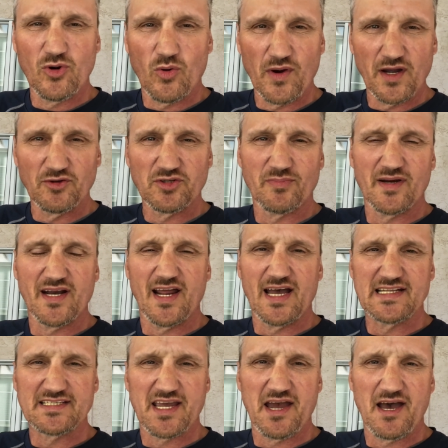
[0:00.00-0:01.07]
going out to my
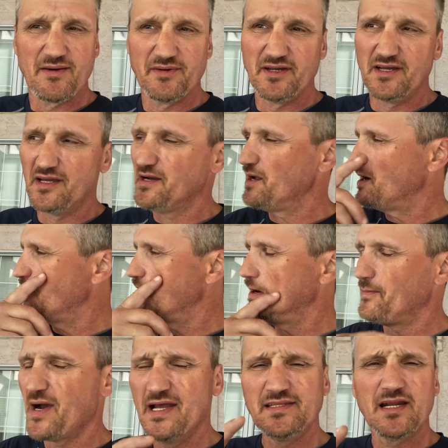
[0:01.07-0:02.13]
dad's cabin,
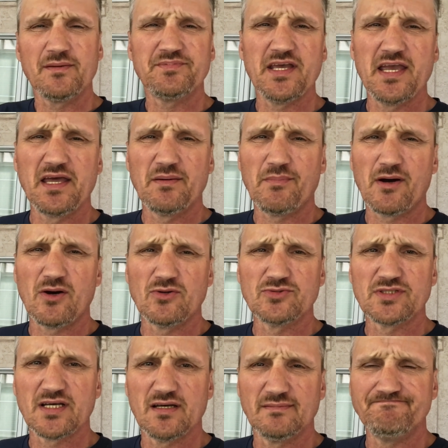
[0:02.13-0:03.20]
I ended up taking about,